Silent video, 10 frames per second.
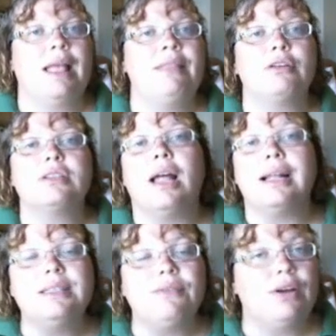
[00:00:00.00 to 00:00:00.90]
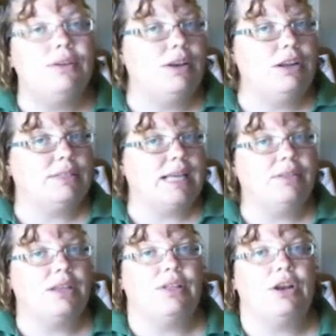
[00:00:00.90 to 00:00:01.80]
And there's lots of fun videos
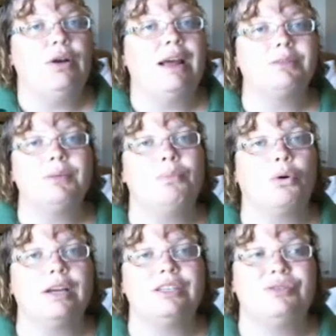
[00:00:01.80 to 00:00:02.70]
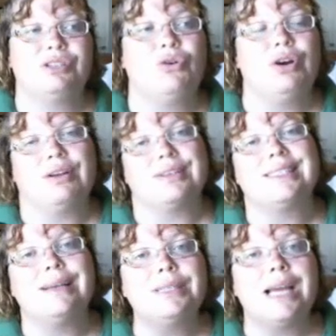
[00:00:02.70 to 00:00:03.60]
out there. They don't have to be boring tutorials.
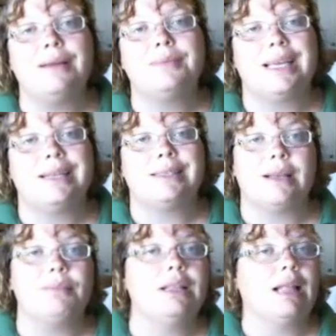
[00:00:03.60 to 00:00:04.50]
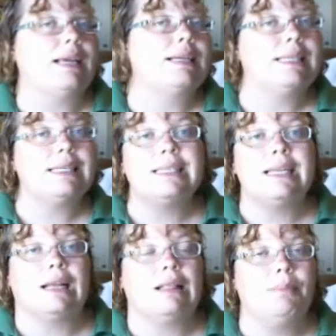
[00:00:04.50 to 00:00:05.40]
Sometimes it's something like a
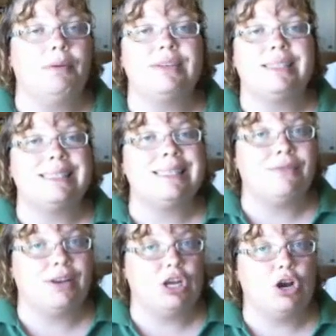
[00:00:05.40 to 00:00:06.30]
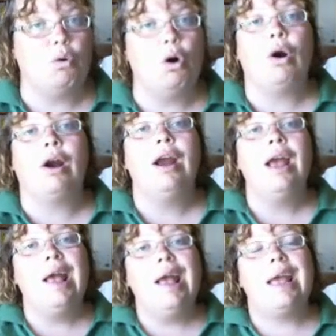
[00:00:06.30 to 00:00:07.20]
clip of a Disney video or
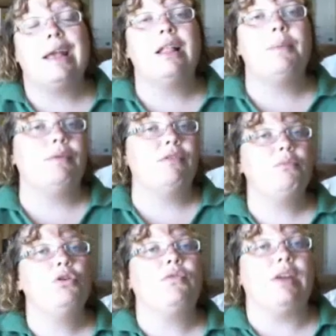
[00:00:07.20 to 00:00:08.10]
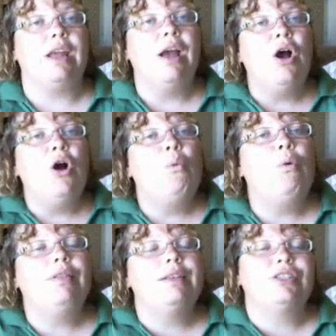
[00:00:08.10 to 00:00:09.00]
a clip of a movie
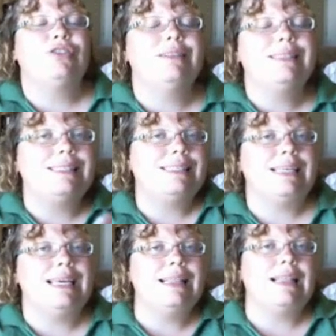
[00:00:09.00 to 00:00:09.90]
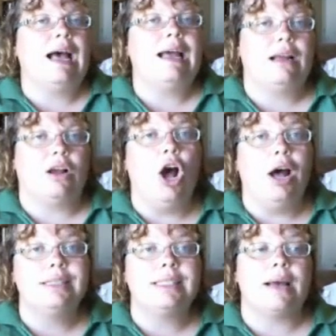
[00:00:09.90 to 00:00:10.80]
where the students see that
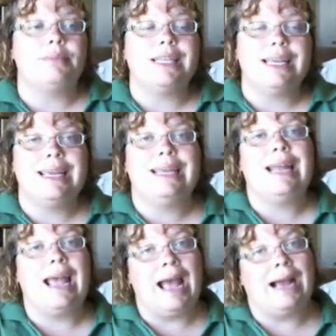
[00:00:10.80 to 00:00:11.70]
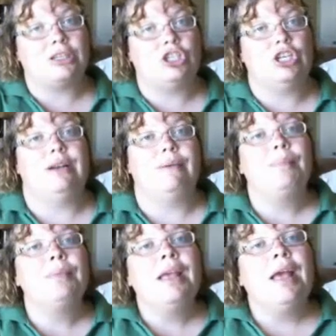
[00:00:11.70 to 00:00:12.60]
concept in action.